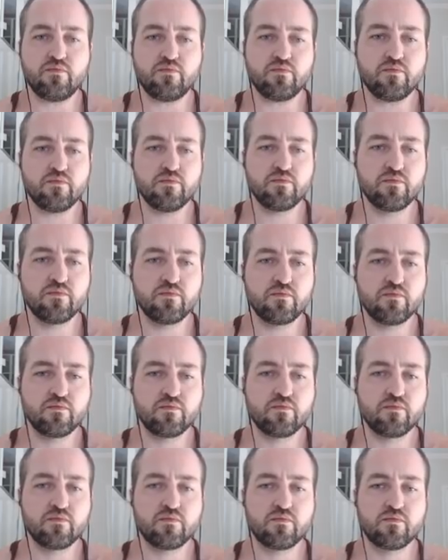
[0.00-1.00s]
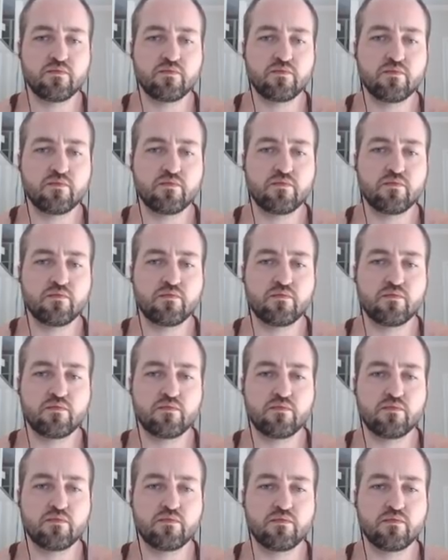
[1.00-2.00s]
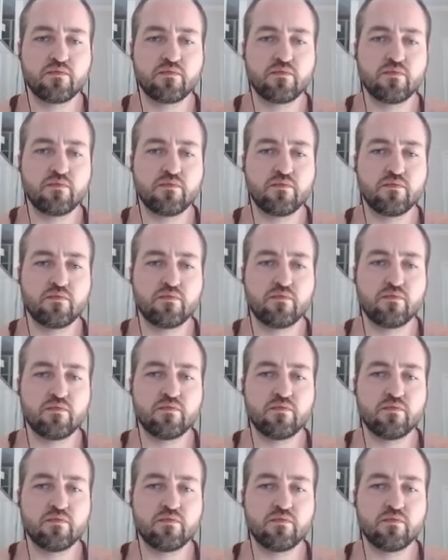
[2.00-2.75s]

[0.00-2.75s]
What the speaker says: No words are spoken by the person on screen.